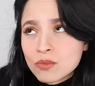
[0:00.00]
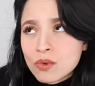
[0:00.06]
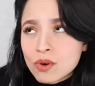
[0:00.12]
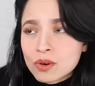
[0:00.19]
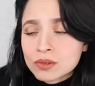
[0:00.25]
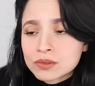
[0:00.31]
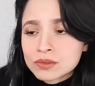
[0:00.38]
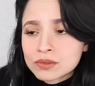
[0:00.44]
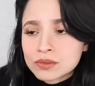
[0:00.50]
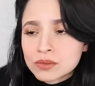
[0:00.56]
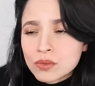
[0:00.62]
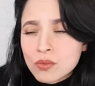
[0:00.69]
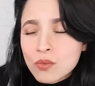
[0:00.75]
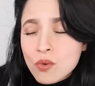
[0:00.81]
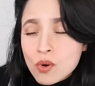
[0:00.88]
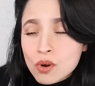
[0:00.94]
World
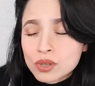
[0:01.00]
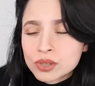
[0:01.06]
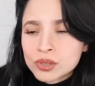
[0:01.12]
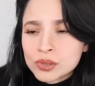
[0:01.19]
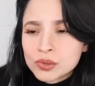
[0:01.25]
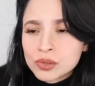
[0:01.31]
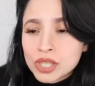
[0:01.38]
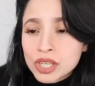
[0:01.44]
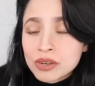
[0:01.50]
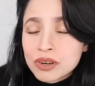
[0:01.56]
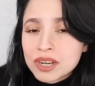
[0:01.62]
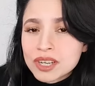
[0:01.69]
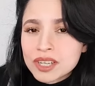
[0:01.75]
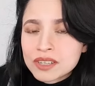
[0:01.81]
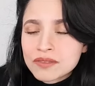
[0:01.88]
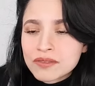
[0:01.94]
War II here
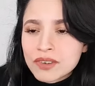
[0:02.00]
in